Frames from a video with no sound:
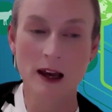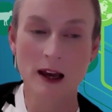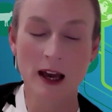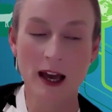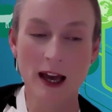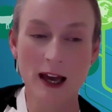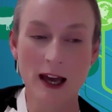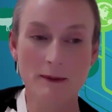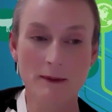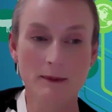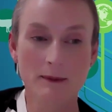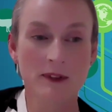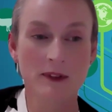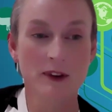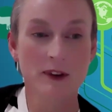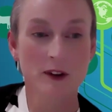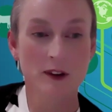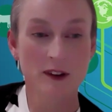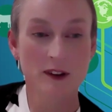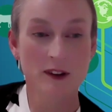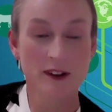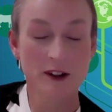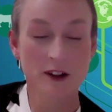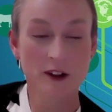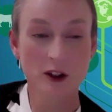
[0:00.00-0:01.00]
So
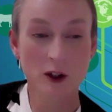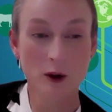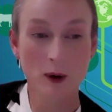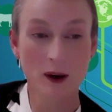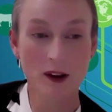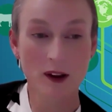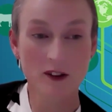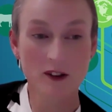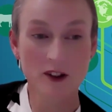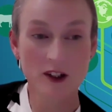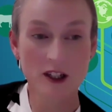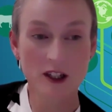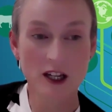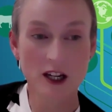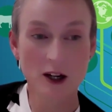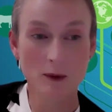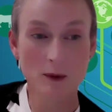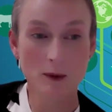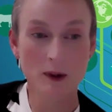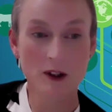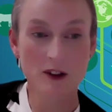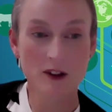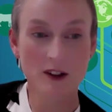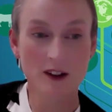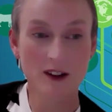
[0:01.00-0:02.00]
there's another question here,
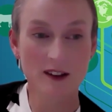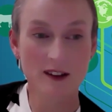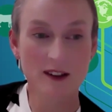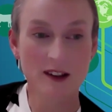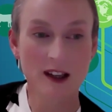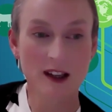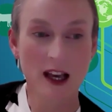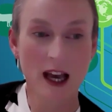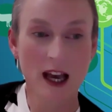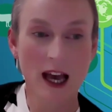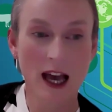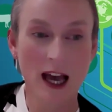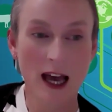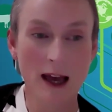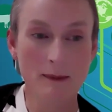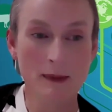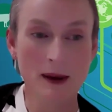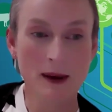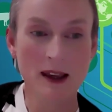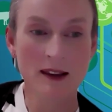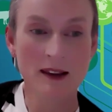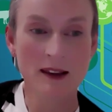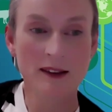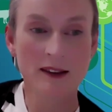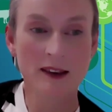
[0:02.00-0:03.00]
which is
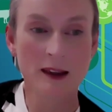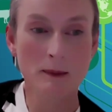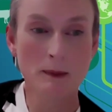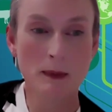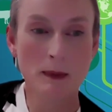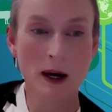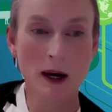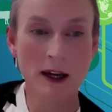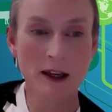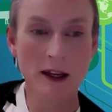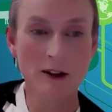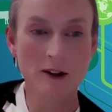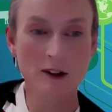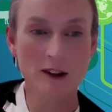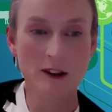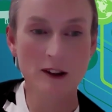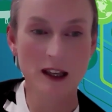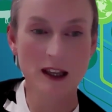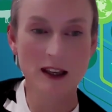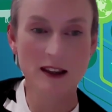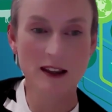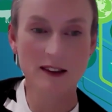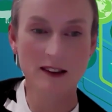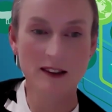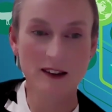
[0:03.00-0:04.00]
the minor
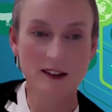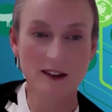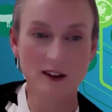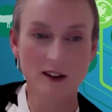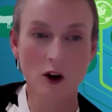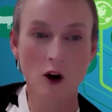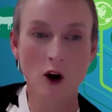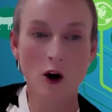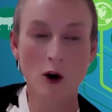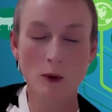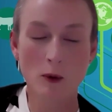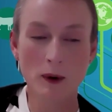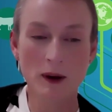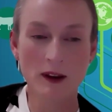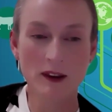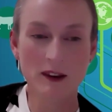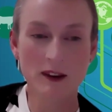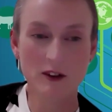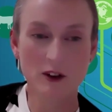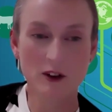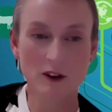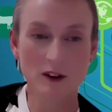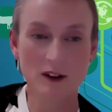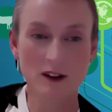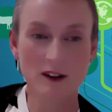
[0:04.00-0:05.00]
thesis always
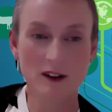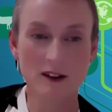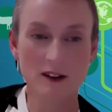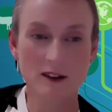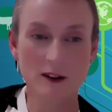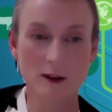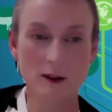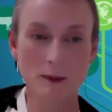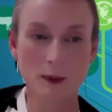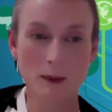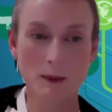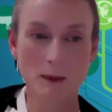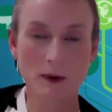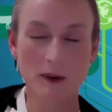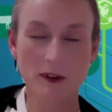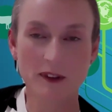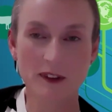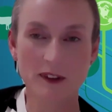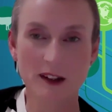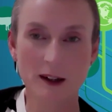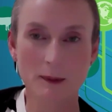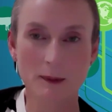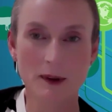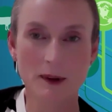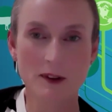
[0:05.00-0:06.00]
done in the summer
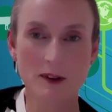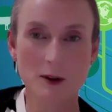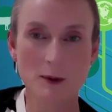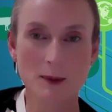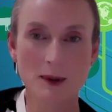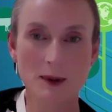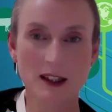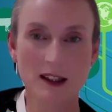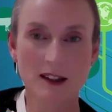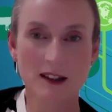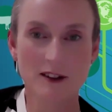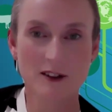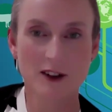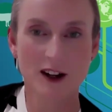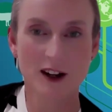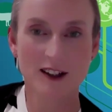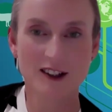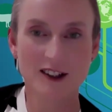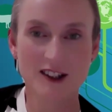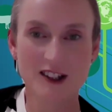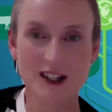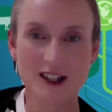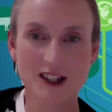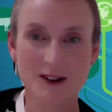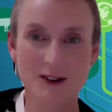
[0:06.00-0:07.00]
months? And I'm assuming that's
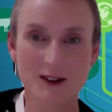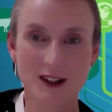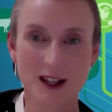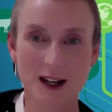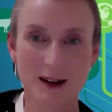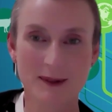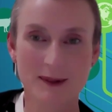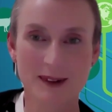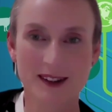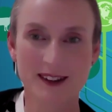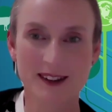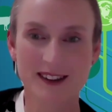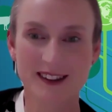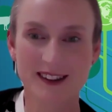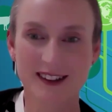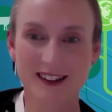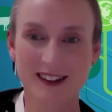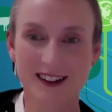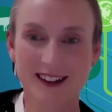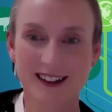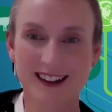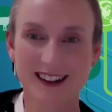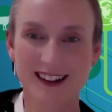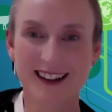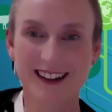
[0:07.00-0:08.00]
directed to you, Thomas.
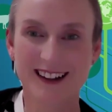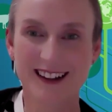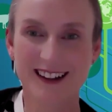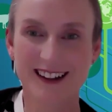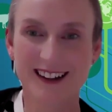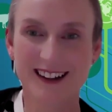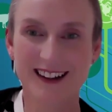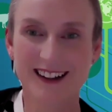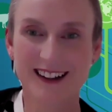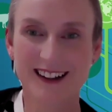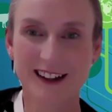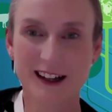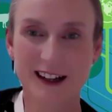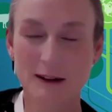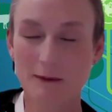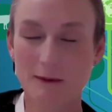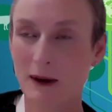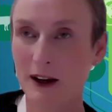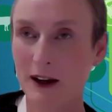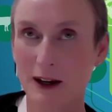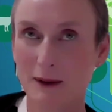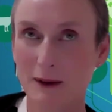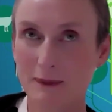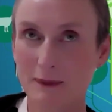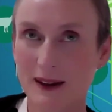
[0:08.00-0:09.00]
It
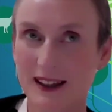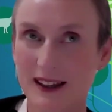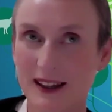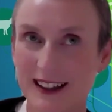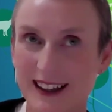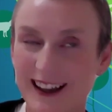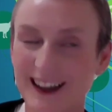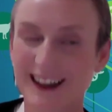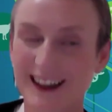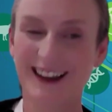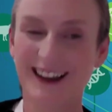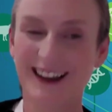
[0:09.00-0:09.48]
might not be.